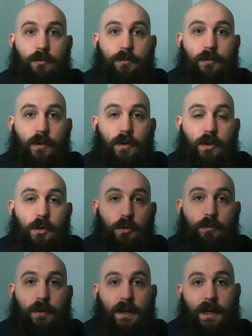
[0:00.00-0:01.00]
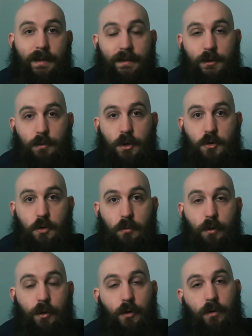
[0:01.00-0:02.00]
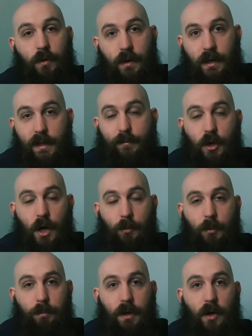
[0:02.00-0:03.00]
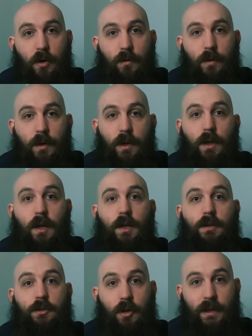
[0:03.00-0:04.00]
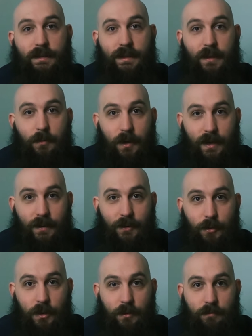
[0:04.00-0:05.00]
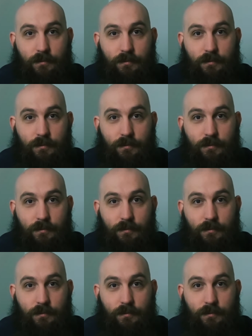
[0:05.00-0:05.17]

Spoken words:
if you feel like this rings true with you, leave a comment below. So let's get right into it.